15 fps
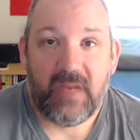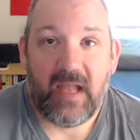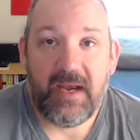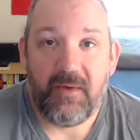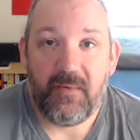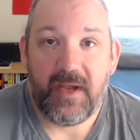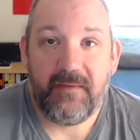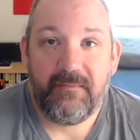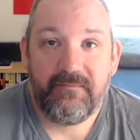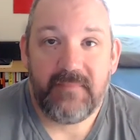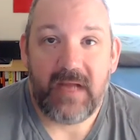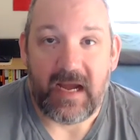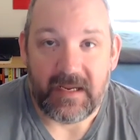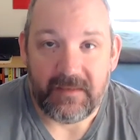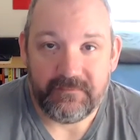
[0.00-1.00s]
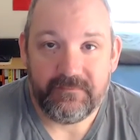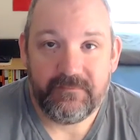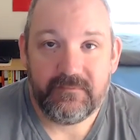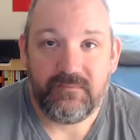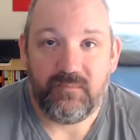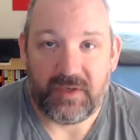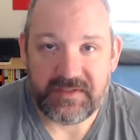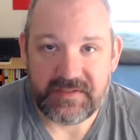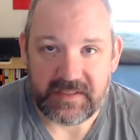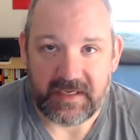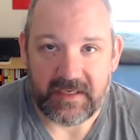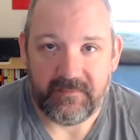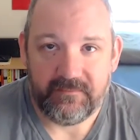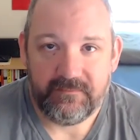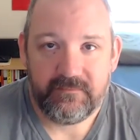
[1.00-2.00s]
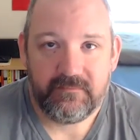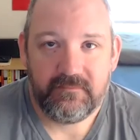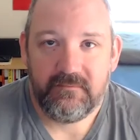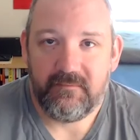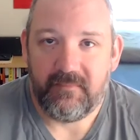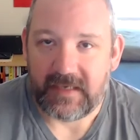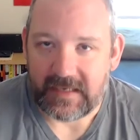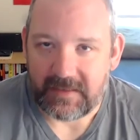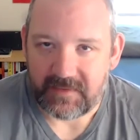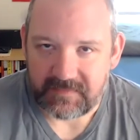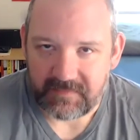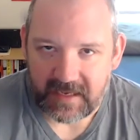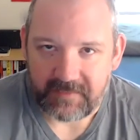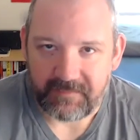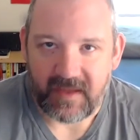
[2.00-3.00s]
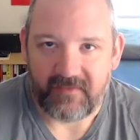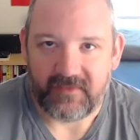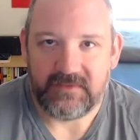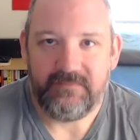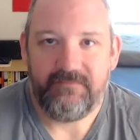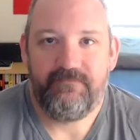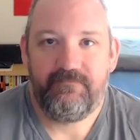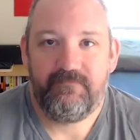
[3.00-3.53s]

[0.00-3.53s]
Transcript: Anyway, hi, once again, my name is Mike Bevel.